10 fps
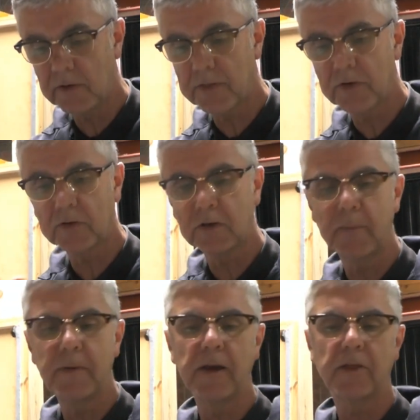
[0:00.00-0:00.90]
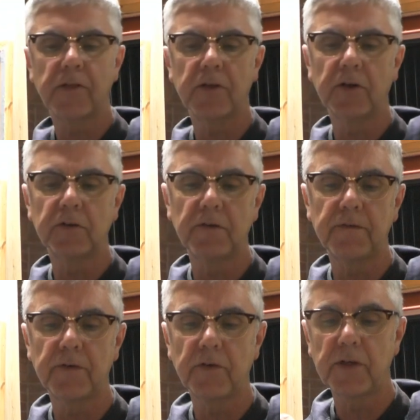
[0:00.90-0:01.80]
I thought I paid 30
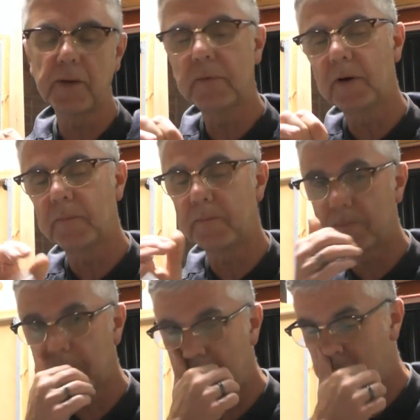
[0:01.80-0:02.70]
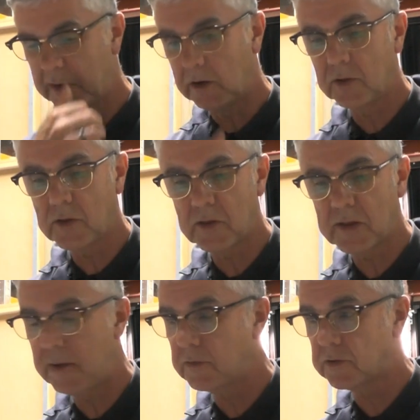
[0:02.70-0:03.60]
for it, but when I looked the other
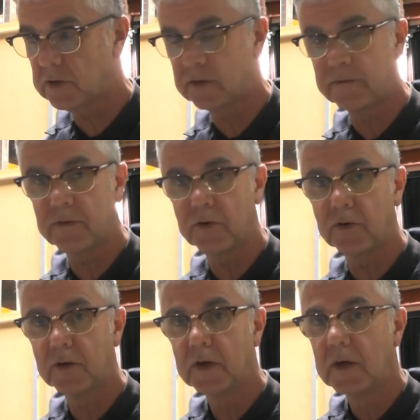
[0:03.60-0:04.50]
day it was 34.